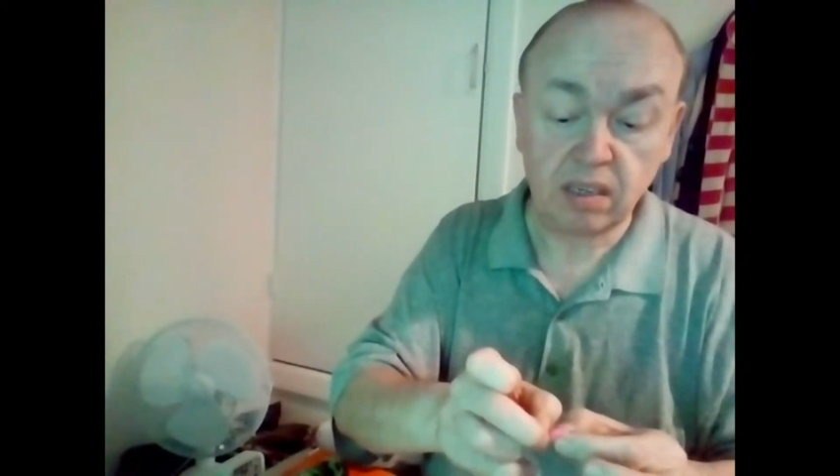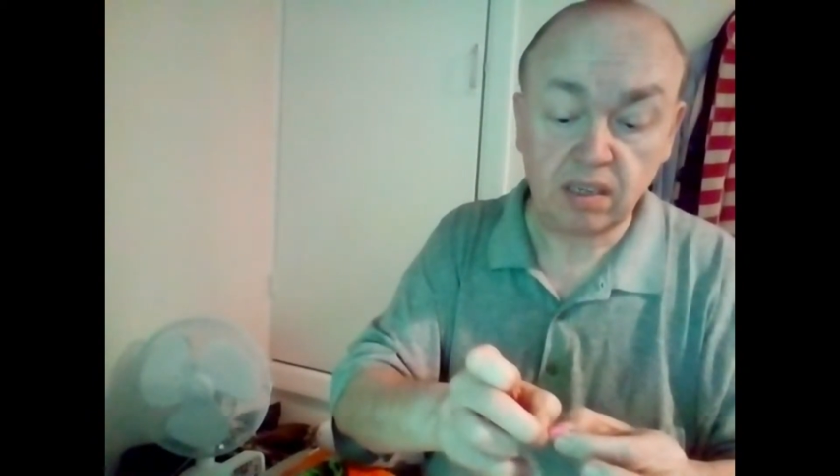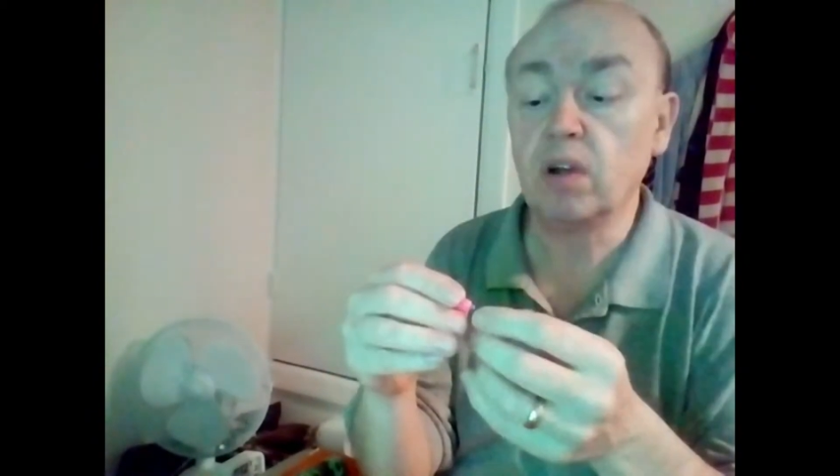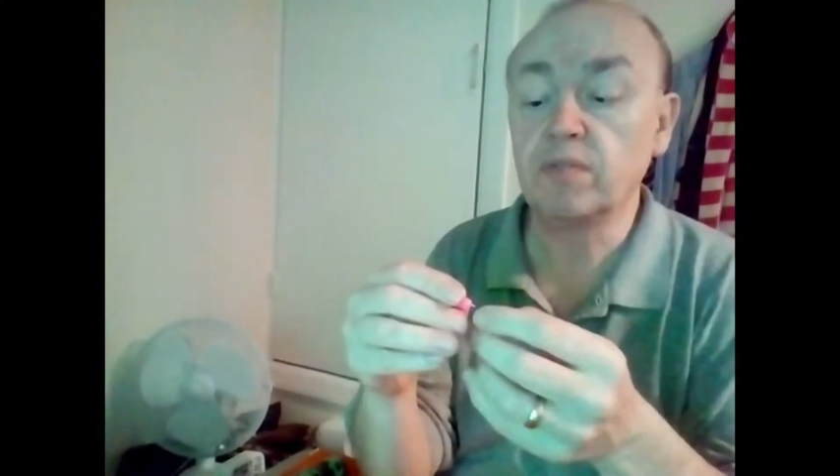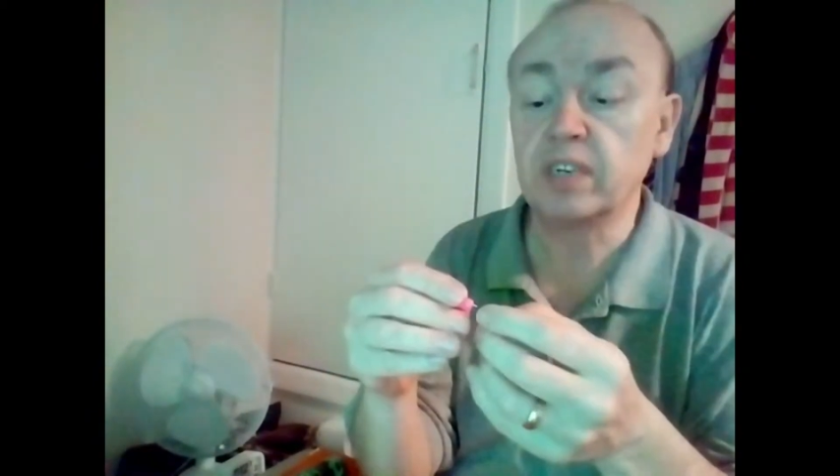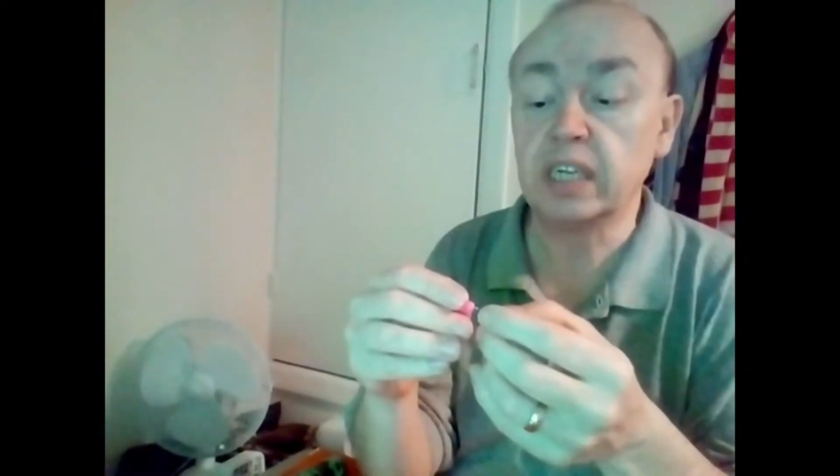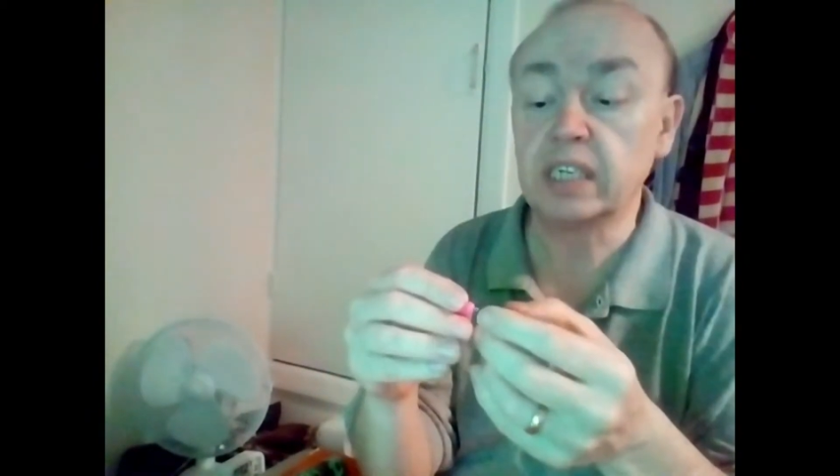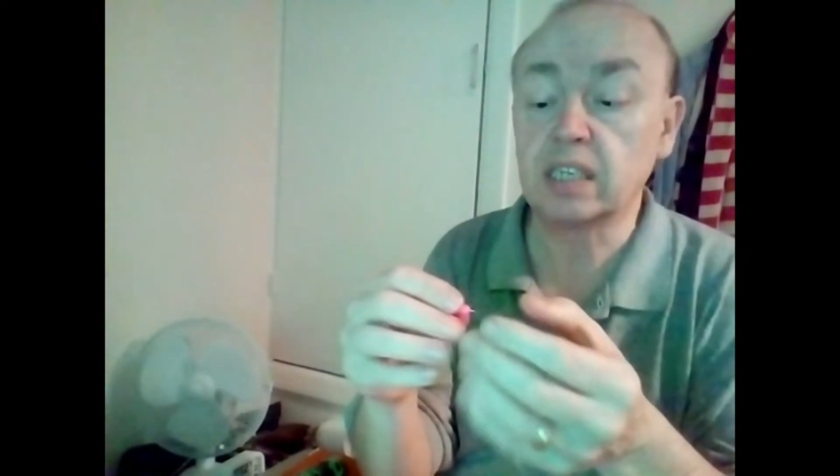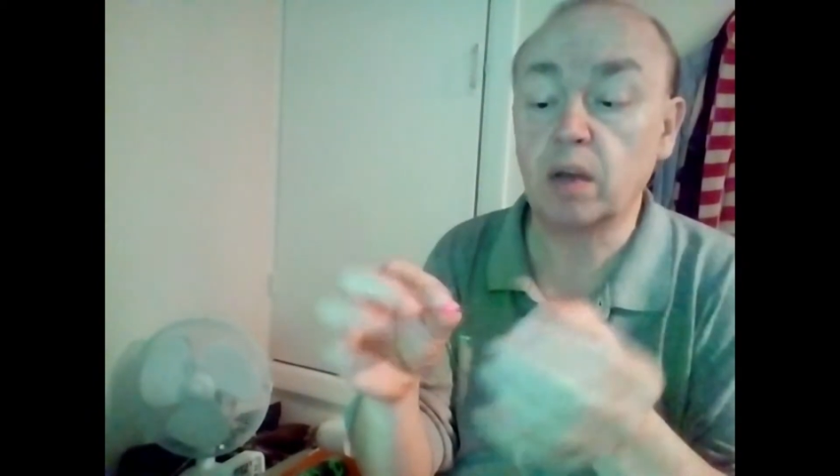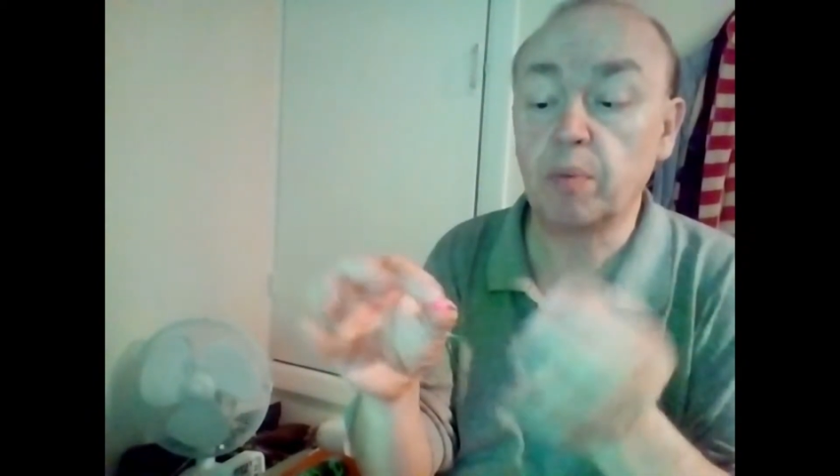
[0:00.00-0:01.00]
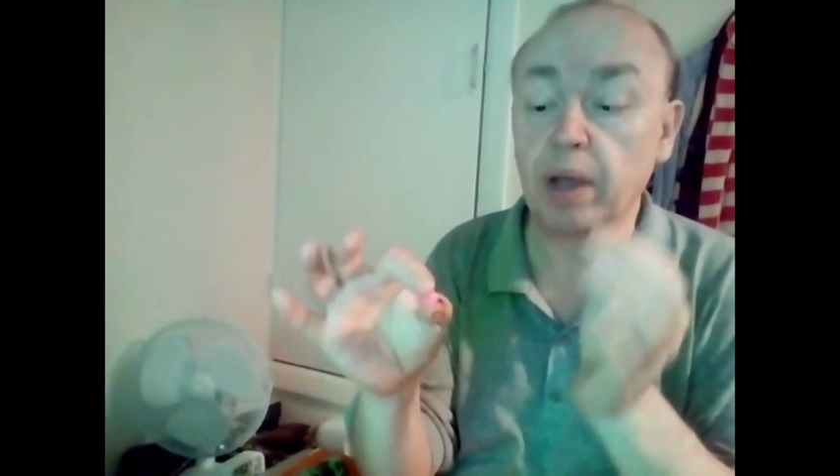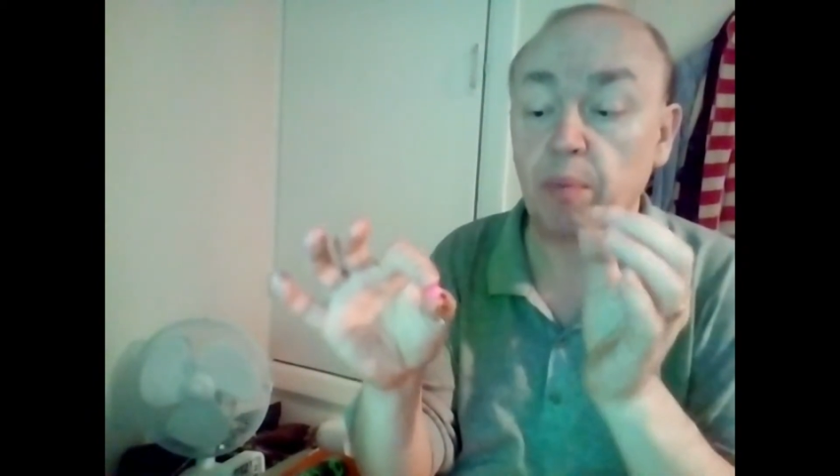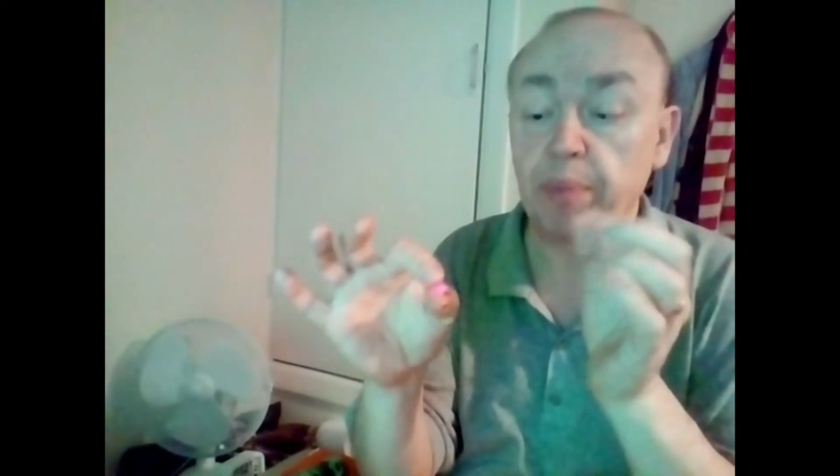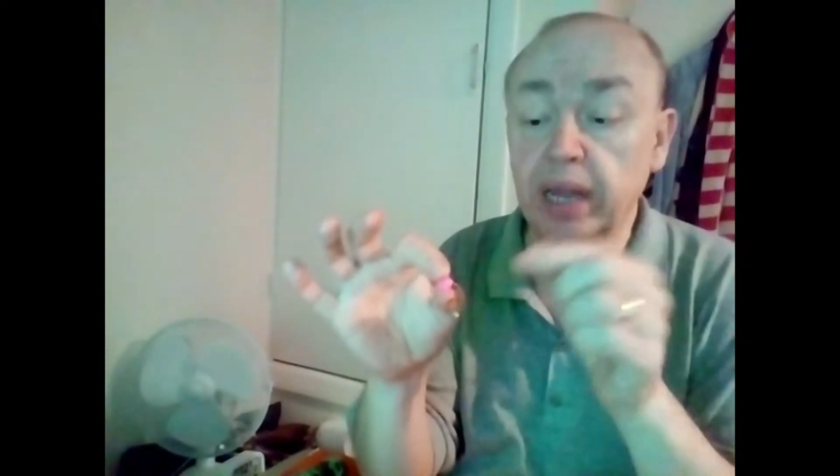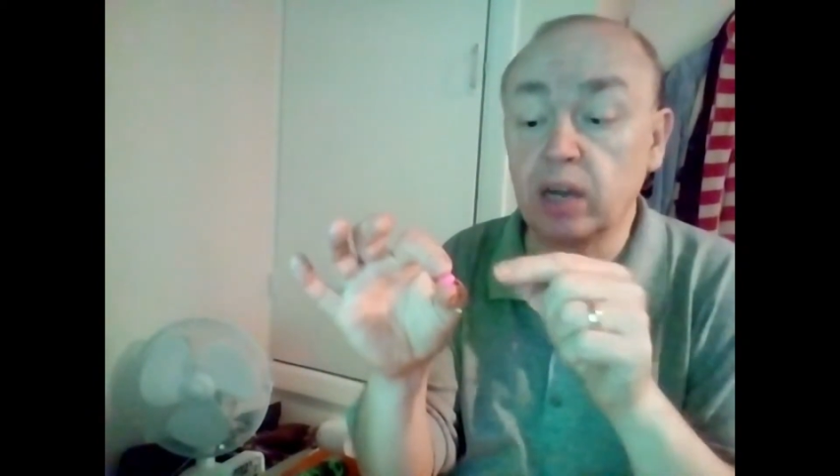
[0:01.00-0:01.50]
craftiness
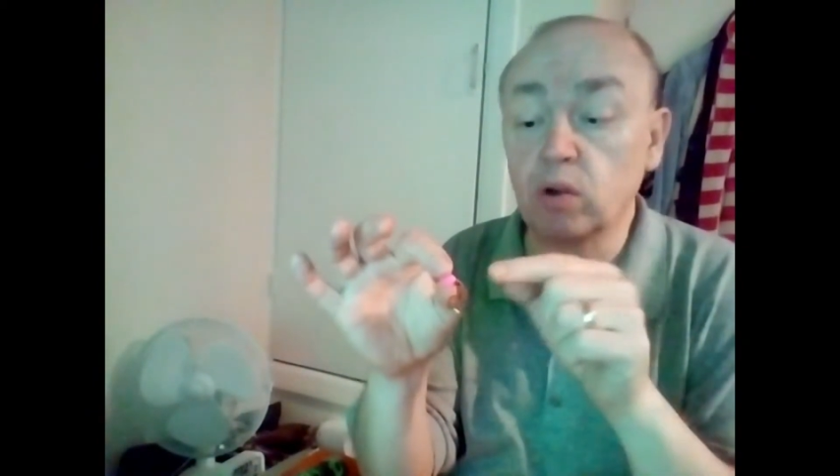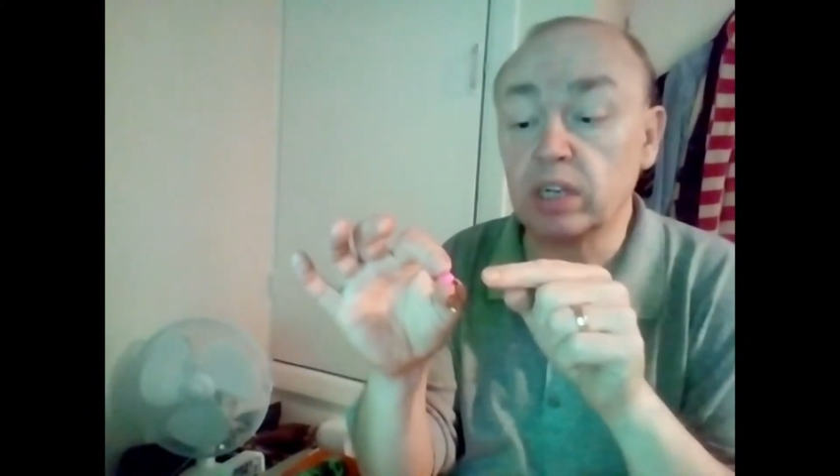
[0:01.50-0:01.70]
about being on